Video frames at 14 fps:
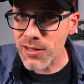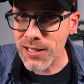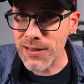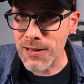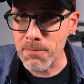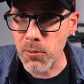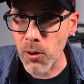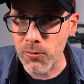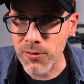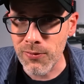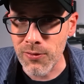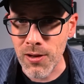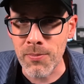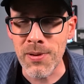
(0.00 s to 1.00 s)
think that both of
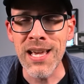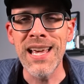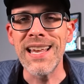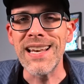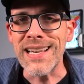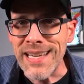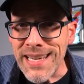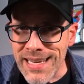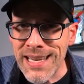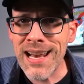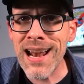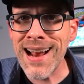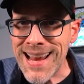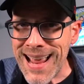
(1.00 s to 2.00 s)
of them
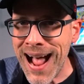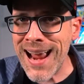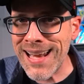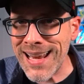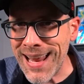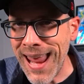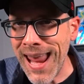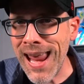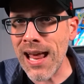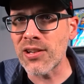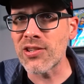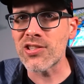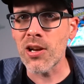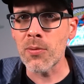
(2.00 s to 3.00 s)
needed a guiding
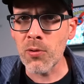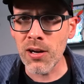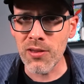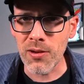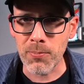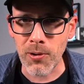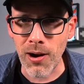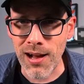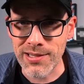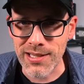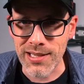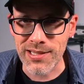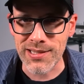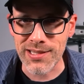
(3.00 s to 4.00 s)
hand somewhere in the
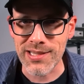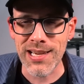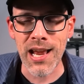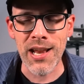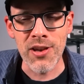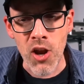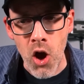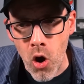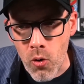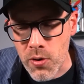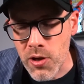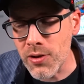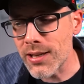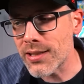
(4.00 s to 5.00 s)
process to say, no,
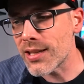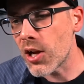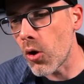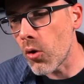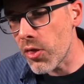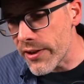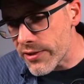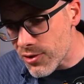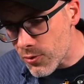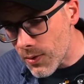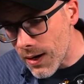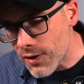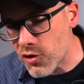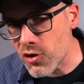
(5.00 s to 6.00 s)
you need to go this
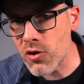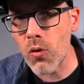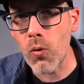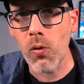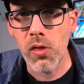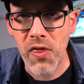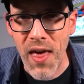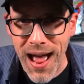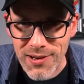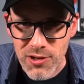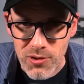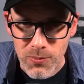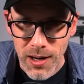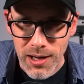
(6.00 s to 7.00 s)
direction or that
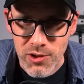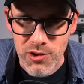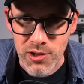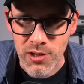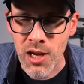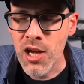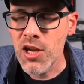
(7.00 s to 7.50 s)
direction.